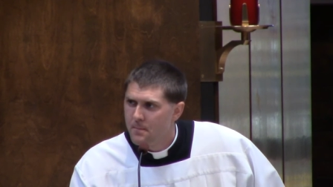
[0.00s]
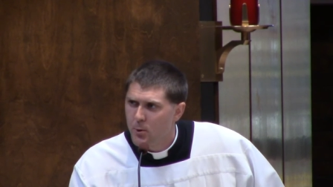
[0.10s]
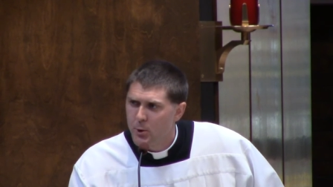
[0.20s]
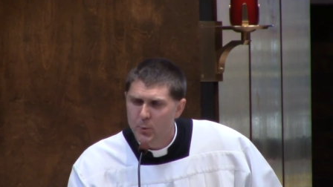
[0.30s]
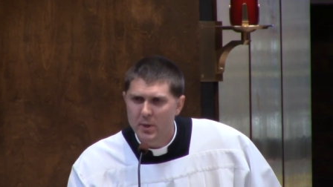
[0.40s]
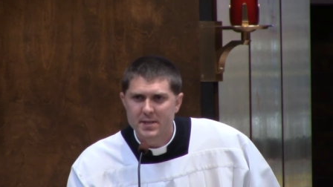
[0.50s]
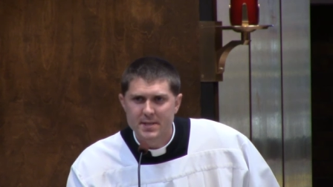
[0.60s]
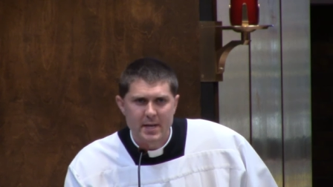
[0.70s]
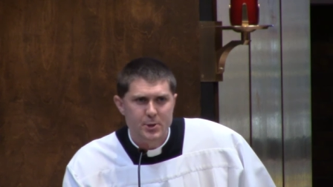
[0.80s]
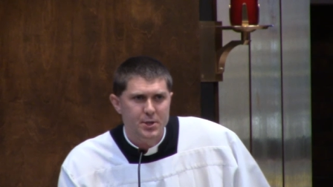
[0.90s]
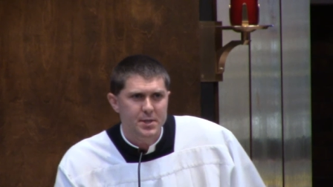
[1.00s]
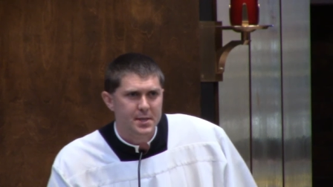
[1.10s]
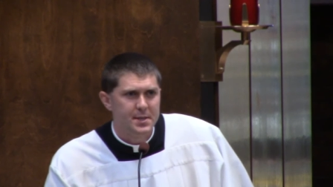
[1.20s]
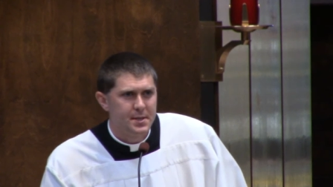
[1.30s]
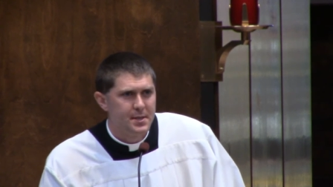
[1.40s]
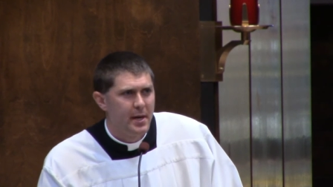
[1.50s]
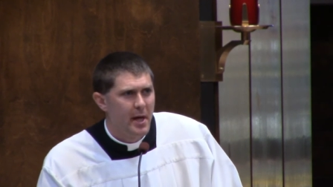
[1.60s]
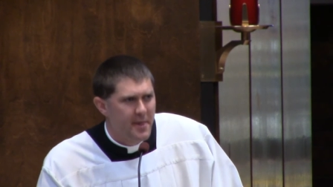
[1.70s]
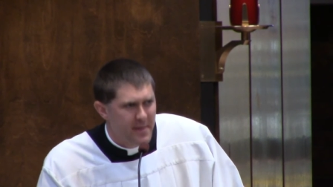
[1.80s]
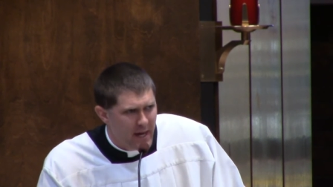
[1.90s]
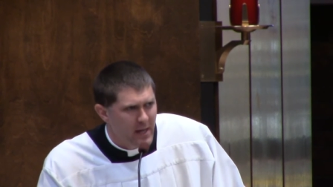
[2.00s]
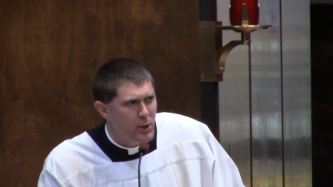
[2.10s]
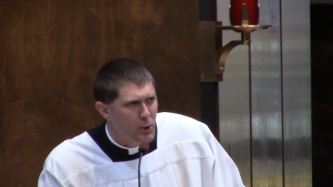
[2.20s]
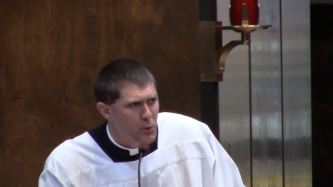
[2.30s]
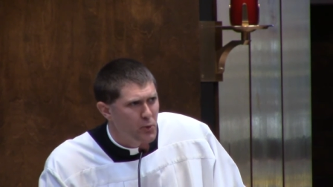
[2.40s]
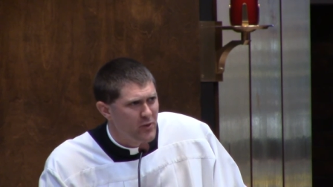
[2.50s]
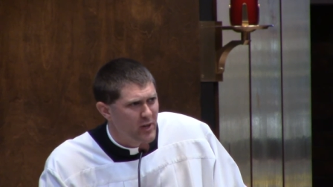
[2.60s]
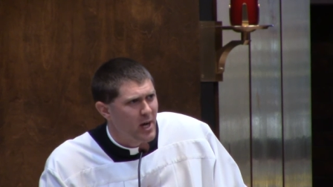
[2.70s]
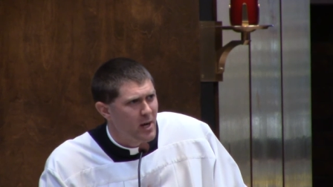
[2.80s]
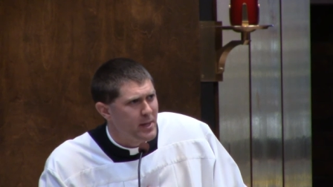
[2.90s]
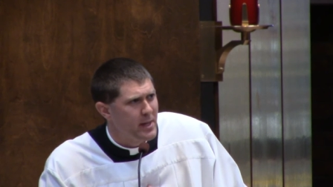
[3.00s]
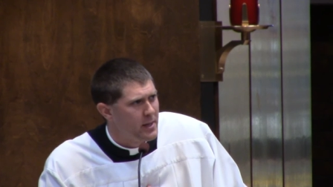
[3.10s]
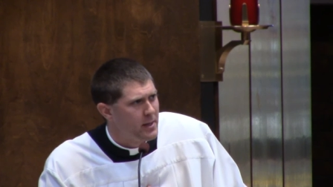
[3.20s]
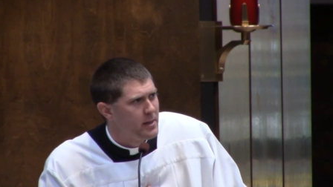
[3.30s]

Or do we say, Jesus, thank you for coming?